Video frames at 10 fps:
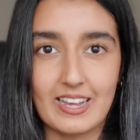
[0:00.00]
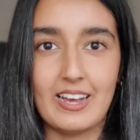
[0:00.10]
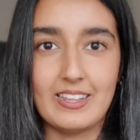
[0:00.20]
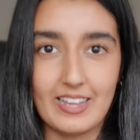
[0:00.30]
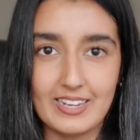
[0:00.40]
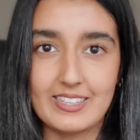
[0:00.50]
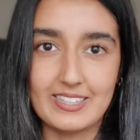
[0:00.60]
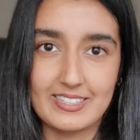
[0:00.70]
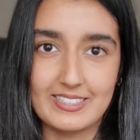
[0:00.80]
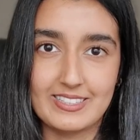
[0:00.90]
I like
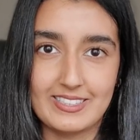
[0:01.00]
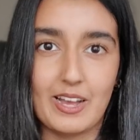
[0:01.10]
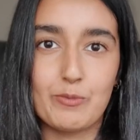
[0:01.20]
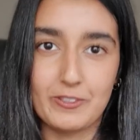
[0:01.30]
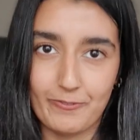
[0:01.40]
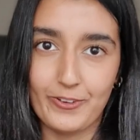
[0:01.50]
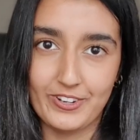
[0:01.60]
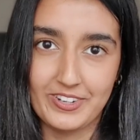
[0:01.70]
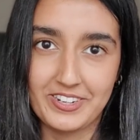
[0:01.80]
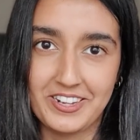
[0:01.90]
this. That was
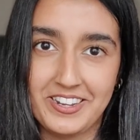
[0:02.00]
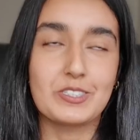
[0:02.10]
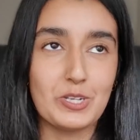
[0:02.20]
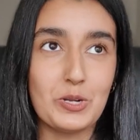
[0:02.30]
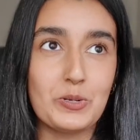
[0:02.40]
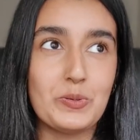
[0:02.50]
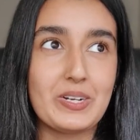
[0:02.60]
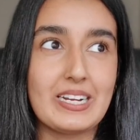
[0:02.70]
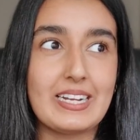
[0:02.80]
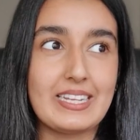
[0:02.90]
fun.
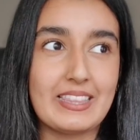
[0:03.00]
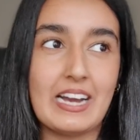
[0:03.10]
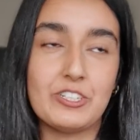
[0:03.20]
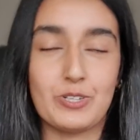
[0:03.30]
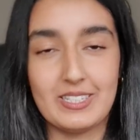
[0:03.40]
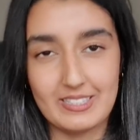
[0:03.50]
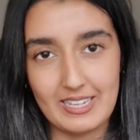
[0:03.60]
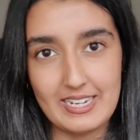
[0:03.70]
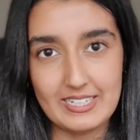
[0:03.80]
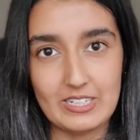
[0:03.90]
So that
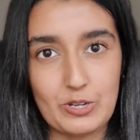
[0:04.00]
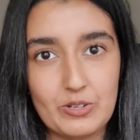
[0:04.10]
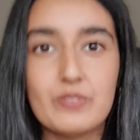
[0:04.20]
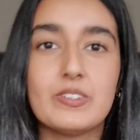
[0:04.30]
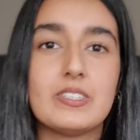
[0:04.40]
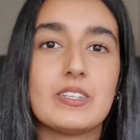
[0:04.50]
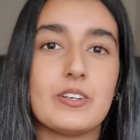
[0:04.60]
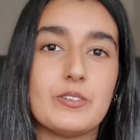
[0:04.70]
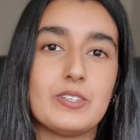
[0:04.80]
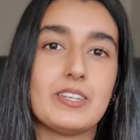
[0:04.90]
translated over to
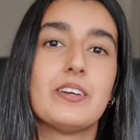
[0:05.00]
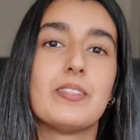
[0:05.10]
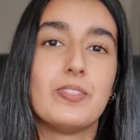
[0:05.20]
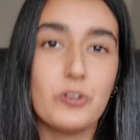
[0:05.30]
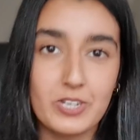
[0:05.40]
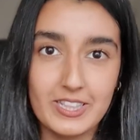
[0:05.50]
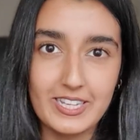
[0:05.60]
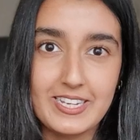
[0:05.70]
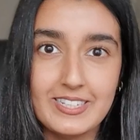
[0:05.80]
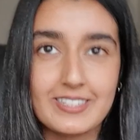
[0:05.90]
coding,
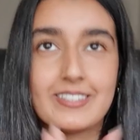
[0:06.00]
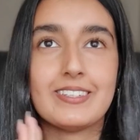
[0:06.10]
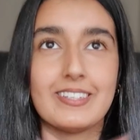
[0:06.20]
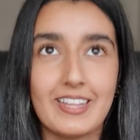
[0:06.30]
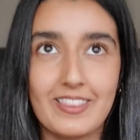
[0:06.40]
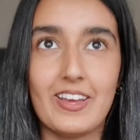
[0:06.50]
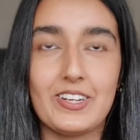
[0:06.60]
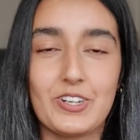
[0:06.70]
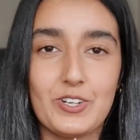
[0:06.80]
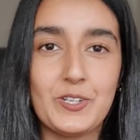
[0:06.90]
luckily,
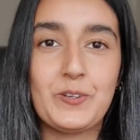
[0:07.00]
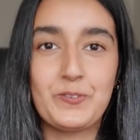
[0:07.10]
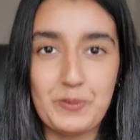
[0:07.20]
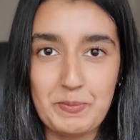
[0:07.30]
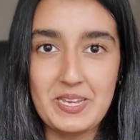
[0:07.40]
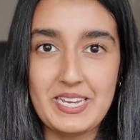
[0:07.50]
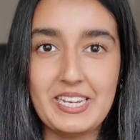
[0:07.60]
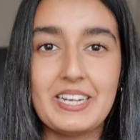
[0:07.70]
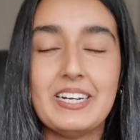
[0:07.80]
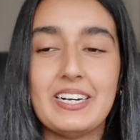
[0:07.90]
thank God for
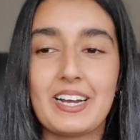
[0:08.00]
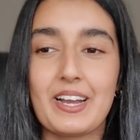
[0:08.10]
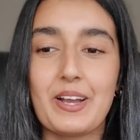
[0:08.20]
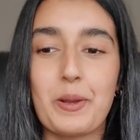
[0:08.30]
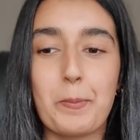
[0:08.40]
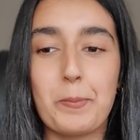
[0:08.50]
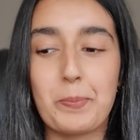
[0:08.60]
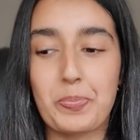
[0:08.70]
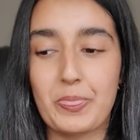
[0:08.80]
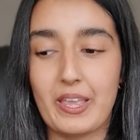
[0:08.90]
me.
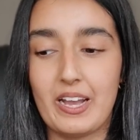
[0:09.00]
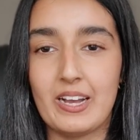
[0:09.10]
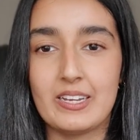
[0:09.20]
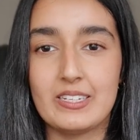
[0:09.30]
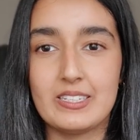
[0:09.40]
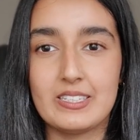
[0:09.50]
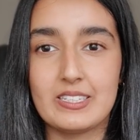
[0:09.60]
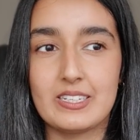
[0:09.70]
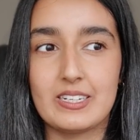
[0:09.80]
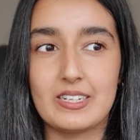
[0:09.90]
Um,
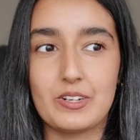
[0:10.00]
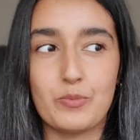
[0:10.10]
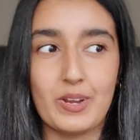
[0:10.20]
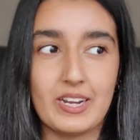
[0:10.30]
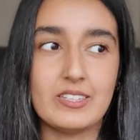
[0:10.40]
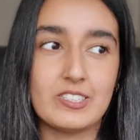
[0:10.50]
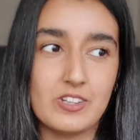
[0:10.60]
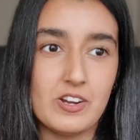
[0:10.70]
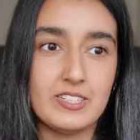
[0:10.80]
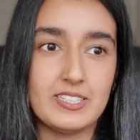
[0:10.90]
and when I
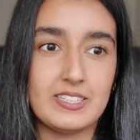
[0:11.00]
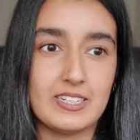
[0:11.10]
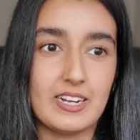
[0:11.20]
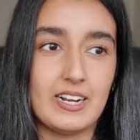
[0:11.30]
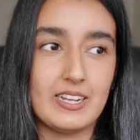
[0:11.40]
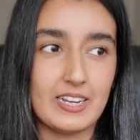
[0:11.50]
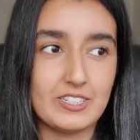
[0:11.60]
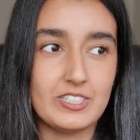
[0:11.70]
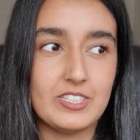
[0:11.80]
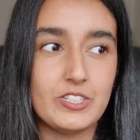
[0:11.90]
started, I
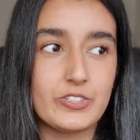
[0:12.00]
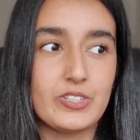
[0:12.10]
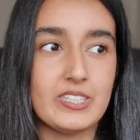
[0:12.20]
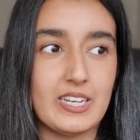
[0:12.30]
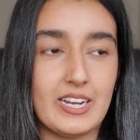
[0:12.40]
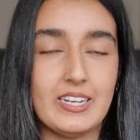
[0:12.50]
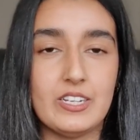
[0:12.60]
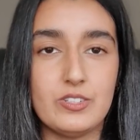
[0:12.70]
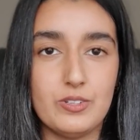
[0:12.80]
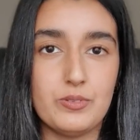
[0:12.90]
actually enjoyed it, and I
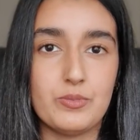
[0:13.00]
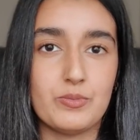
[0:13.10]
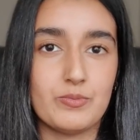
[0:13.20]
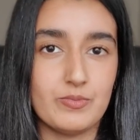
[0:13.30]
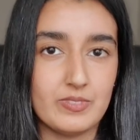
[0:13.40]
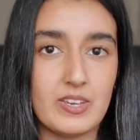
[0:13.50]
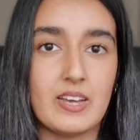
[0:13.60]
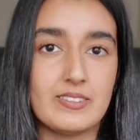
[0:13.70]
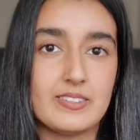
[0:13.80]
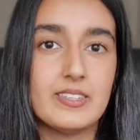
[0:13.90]
knew,
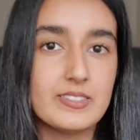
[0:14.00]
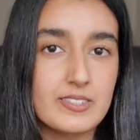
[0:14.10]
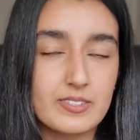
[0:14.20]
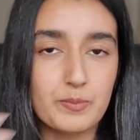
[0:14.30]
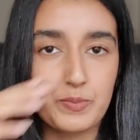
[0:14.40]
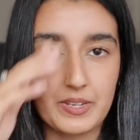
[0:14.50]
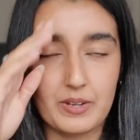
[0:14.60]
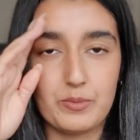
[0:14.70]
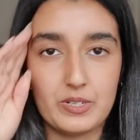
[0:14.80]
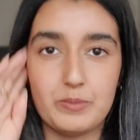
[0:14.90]
yes, this is something
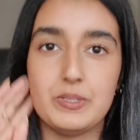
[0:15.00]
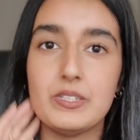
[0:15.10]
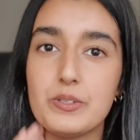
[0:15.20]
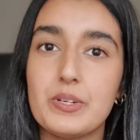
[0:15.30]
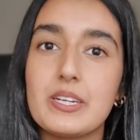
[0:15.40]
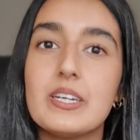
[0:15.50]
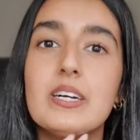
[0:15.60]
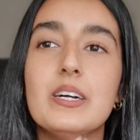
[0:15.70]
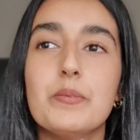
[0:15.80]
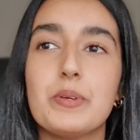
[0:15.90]
I want to be doing
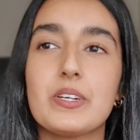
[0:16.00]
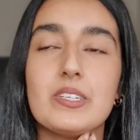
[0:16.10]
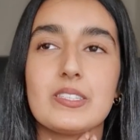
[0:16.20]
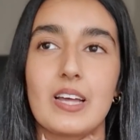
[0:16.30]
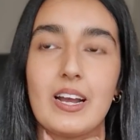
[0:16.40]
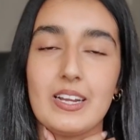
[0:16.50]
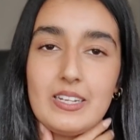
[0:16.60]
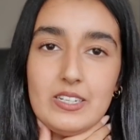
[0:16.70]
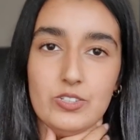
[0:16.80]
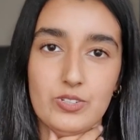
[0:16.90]
because I
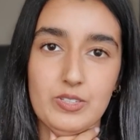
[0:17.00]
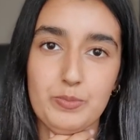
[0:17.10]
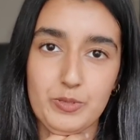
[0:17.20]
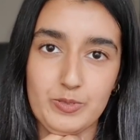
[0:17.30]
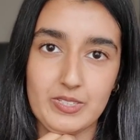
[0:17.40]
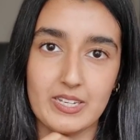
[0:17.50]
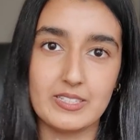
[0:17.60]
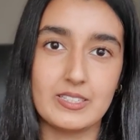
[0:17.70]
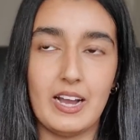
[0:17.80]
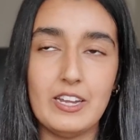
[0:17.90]
enjoy the
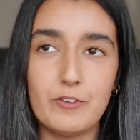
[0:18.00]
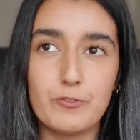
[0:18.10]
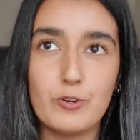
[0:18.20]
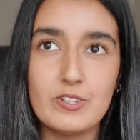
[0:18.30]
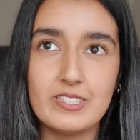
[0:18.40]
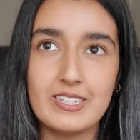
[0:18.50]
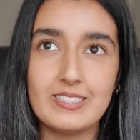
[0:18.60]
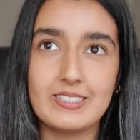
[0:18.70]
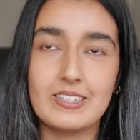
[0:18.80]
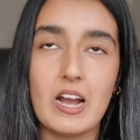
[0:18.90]
process. And of course,
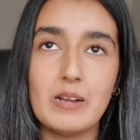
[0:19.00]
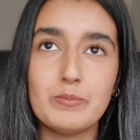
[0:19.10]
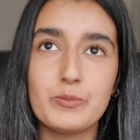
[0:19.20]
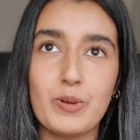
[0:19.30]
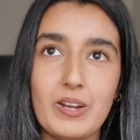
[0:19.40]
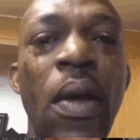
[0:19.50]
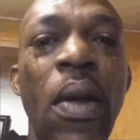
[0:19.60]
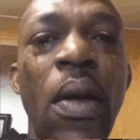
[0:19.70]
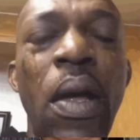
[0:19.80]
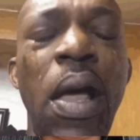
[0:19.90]
there's times where I'd
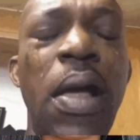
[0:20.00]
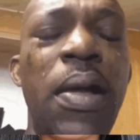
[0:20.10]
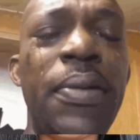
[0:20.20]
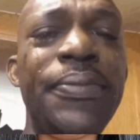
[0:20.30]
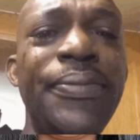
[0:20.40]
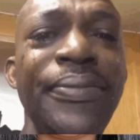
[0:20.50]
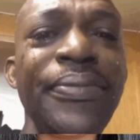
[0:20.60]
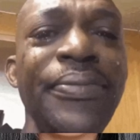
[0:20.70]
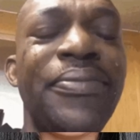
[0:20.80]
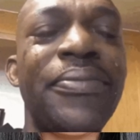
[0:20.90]
want to cry
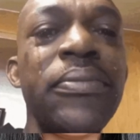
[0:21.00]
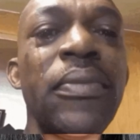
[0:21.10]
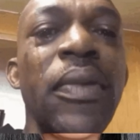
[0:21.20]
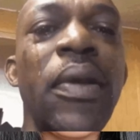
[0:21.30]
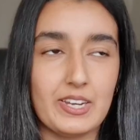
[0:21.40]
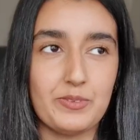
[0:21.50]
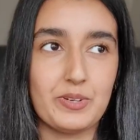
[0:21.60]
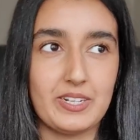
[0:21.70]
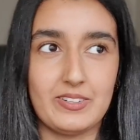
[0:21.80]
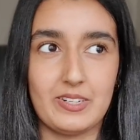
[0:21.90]
because I can't get
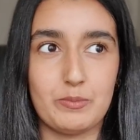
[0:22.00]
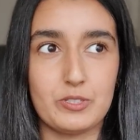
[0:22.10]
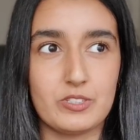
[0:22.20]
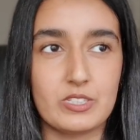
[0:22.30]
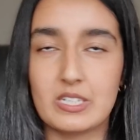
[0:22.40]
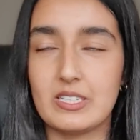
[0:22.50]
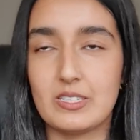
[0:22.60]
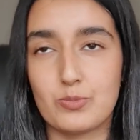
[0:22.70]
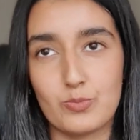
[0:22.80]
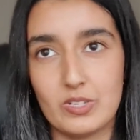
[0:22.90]
anywhere and I'm just stuck on
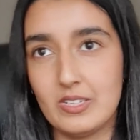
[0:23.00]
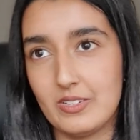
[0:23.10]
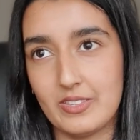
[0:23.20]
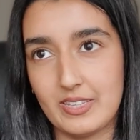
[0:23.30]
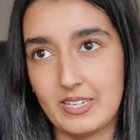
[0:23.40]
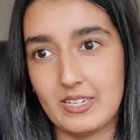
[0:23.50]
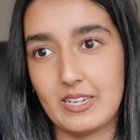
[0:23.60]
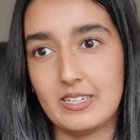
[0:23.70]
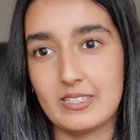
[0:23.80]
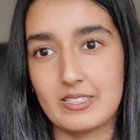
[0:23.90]
this one little thing,
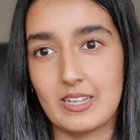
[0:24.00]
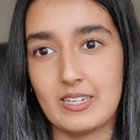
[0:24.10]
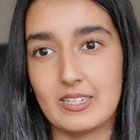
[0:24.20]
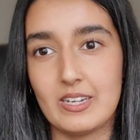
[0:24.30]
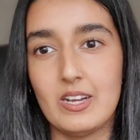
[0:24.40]
and it's like,